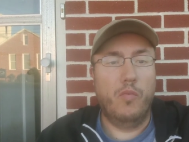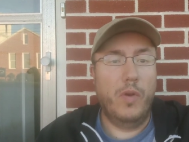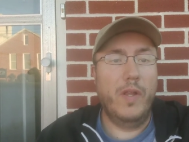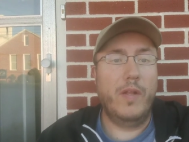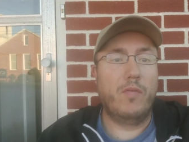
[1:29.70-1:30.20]

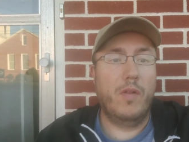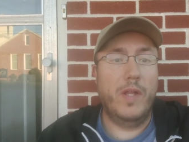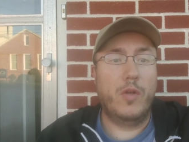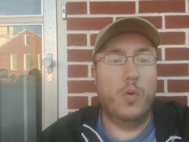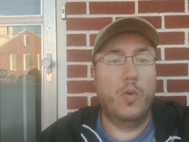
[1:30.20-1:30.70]
really
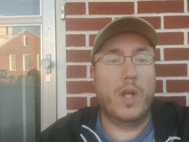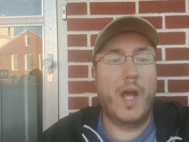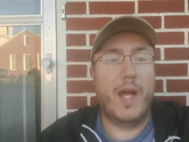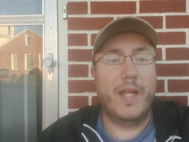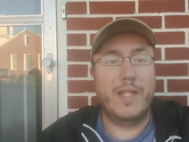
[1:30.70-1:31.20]
really cool
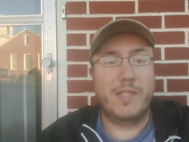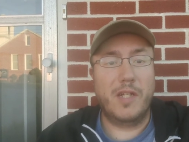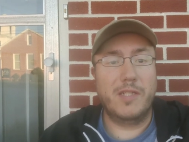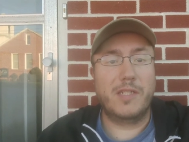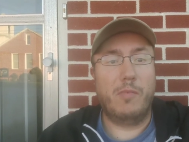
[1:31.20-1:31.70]
guy he's
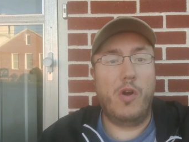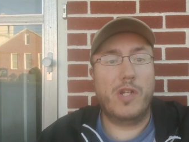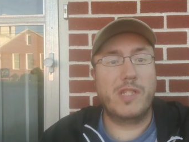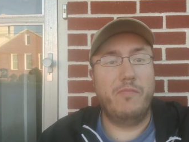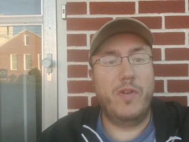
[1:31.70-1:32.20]
done some
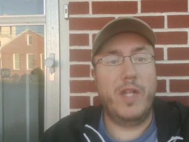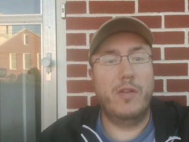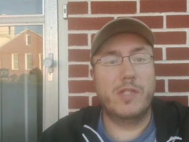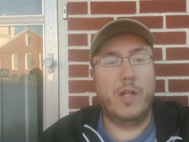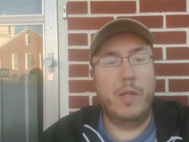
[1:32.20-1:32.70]
awesome
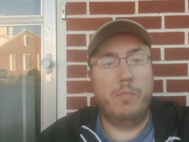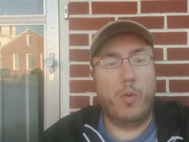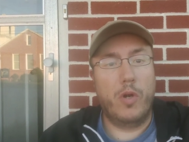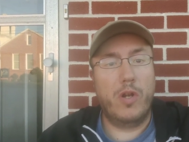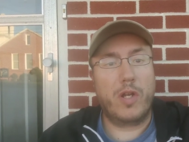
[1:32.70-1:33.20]
videos on the
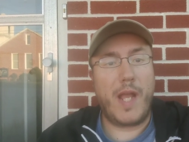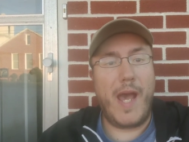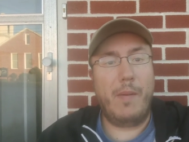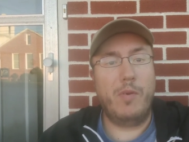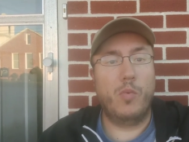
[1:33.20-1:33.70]
Bordner
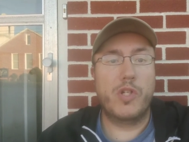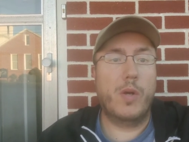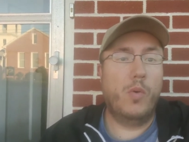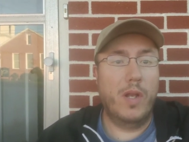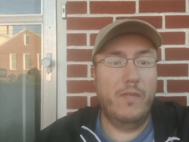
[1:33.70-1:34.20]
cabin which
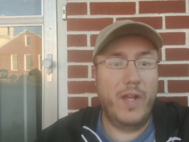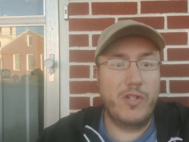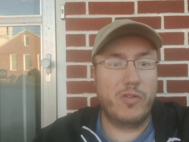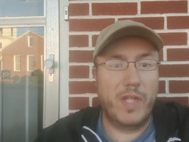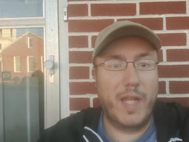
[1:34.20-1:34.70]
I want to
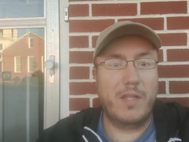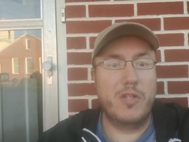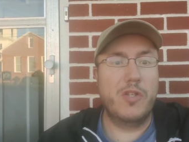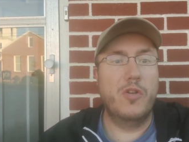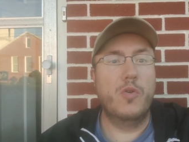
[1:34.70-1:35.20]
eventually get to
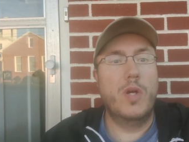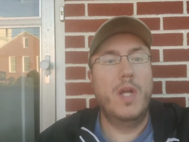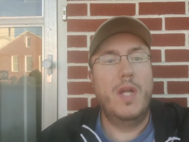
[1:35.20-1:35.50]
do